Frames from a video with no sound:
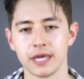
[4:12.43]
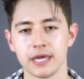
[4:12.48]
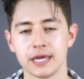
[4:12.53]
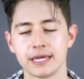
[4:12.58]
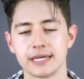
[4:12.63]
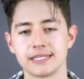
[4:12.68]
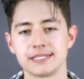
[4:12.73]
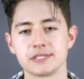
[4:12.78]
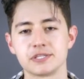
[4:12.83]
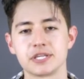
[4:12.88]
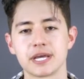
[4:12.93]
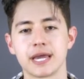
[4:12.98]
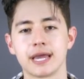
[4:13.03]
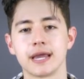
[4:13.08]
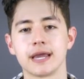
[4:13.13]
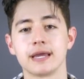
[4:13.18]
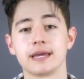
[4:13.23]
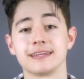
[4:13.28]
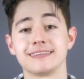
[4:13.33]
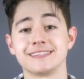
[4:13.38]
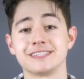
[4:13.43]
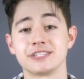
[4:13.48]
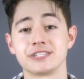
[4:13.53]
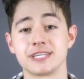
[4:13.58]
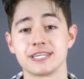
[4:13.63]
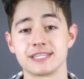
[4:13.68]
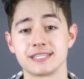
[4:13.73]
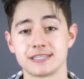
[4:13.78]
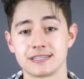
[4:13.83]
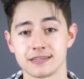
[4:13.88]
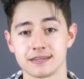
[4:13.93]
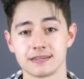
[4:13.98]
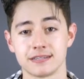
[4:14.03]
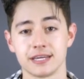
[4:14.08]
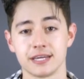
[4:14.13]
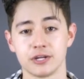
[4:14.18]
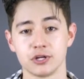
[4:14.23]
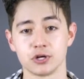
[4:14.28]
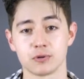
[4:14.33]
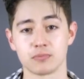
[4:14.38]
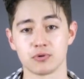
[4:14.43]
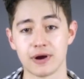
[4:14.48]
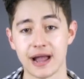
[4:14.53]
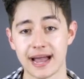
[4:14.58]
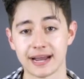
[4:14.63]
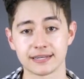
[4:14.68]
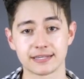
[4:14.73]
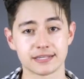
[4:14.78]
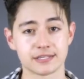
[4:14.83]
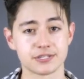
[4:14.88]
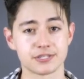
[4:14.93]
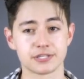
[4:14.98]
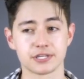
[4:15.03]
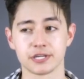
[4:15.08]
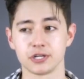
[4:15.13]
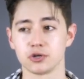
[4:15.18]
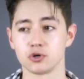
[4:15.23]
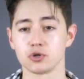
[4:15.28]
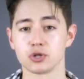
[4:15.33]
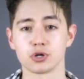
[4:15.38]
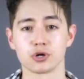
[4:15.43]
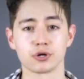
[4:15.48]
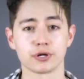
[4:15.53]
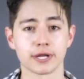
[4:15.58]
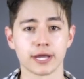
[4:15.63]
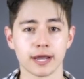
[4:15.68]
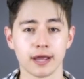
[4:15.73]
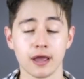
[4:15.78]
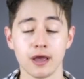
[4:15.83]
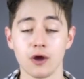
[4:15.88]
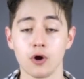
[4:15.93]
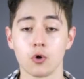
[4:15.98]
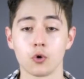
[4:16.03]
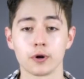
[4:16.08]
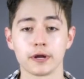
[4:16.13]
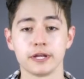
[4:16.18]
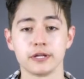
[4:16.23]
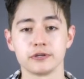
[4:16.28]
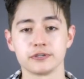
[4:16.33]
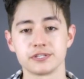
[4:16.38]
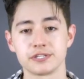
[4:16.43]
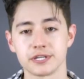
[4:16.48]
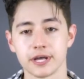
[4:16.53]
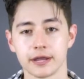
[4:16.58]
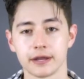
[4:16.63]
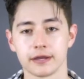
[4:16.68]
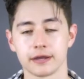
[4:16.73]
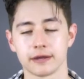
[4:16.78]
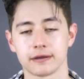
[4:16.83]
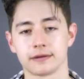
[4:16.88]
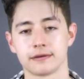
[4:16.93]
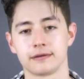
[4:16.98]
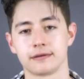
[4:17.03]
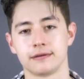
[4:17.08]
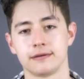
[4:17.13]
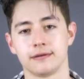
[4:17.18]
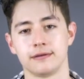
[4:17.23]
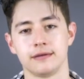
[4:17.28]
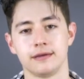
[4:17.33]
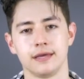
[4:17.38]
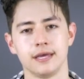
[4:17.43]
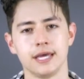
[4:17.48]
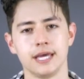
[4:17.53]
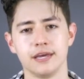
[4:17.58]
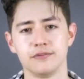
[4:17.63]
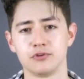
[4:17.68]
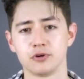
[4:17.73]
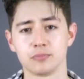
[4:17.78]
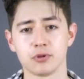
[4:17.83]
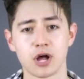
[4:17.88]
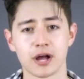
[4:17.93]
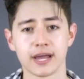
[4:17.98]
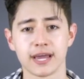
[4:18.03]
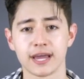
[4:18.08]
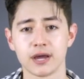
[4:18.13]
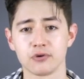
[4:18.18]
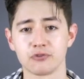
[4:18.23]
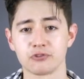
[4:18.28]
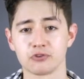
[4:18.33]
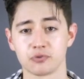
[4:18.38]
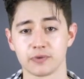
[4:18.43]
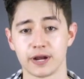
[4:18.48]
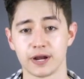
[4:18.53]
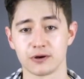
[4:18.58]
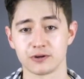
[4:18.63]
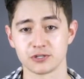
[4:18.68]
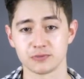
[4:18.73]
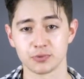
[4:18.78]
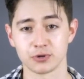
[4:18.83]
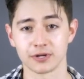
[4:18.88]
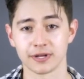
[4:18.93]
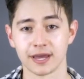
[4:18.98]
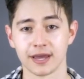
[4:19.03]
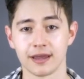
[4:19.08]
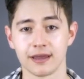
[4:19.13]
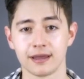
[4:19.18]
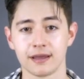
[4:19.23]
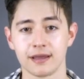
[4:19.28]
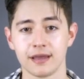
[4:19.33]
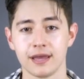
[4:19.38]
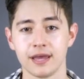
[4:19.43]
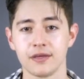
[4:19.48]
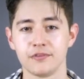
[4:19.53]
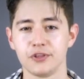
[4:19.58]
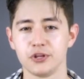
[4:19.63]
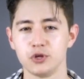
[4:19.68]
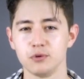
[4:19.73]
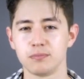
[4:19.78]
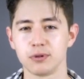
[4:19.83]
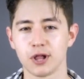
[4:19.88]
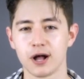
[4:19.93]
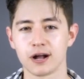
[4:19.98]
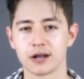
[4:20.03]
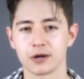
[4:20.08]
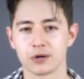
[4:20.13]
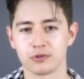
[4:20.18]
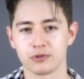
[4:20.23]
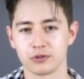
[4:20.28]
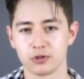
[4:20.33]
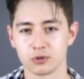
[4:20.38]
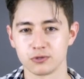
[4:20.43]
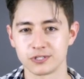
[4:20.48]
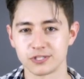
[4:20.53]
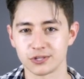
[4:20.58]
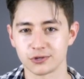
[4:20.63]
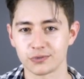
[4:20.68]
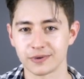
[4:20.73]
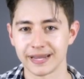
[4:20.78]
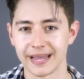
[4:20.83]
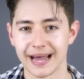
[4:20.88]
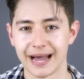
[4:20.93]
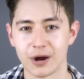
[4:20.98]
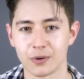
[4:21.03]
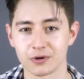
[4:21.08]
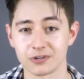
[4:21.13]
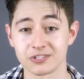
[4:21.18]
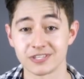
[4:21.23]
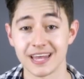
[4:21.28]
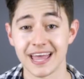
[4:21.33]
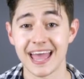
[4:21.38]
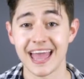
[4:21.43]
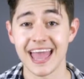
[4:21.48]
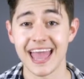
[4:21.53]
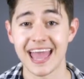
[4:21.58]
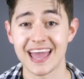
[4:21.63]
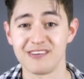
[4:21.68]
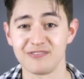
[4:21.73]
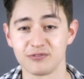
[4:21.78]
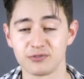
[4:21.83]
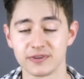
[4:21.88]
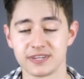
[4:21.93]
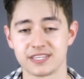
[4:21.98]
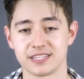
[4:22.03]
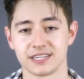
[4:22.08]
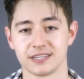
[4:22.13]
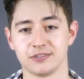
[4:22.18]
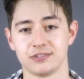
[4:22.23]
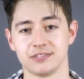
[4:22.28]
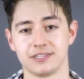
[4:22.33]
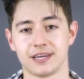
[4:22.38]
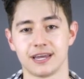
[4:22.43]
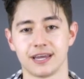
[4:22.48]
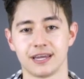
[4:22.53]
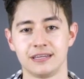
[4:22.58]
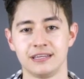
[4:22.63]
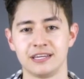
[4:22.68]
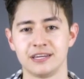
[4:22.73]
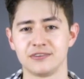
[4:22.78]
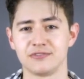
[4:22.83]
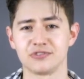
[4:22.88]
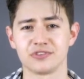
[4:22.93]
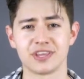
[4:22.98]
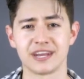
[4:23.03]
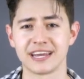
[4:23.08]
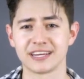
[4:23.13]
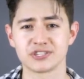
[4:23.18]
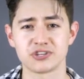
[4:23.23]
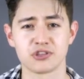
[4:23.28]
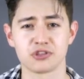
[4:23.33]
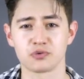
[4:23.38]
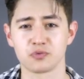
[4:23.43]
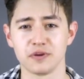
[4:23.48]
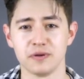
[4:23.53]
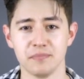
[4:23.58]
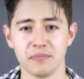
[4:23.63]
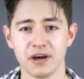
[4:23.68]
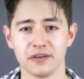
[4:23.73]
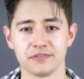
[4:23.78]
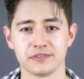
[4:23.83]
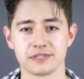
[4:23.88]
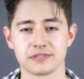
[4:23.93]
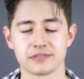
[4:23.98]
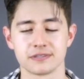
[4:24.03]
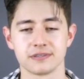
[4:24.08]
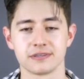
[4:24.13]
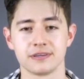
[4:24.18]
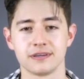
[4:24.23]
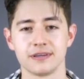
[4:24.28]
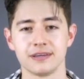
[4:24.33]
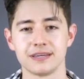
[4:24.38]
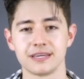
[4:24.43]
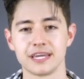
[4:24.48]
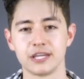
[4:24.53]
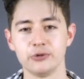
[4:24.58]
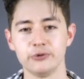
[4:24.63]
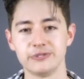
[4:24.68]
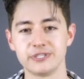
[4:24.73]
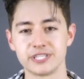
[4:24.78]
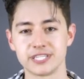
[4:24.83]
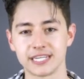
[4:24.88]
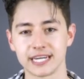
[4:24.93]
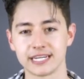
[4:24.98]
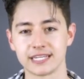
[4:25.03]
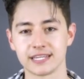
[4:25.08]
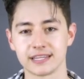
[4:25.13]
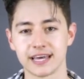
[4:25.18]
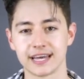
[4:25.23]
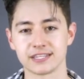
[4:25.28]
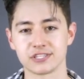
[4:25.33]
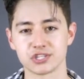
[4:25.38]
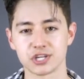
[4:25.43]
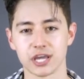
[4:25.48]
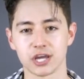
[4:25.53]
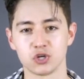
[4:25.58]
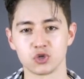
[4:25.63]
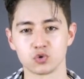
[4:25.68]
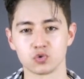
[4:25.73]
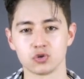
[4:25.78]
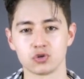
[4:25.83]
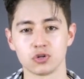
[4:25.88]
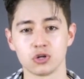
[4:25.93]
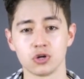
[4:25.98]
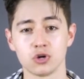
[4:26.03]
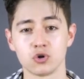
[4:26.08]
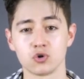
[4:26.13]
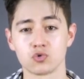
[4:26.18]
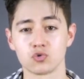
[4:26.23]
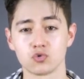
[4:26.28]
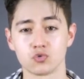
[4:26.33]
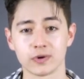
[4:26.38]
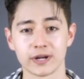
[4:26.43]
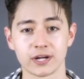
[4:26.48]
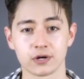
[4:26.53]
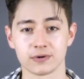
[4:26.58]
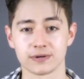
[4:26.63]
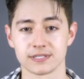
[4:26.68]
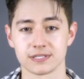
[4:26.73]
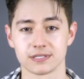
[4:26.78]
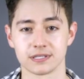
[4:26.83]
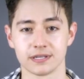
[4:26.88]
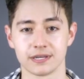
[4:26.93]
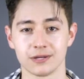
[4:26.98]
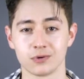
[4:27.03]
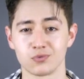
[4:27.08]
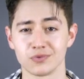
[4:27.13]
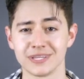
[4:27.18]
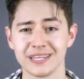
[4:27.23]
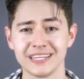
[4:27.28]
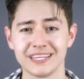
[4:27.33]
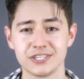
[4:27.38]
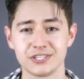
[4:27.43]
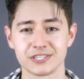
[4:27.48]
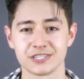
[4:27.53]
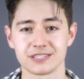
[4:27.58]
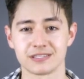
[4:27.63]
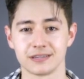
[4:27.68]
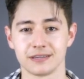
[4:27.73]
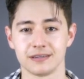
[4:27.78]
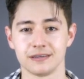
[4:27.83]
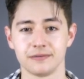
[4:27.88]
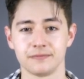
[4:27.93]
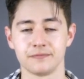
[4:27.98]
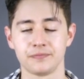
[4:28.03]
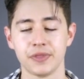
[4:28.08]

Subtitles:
is staying consistent in your practice, in your learning, or in your studying. If you're blocking out 3 hours per day, then you block out those 3 hours every single day for the next 3 months. And you stick to that schedule rigorously, religiously.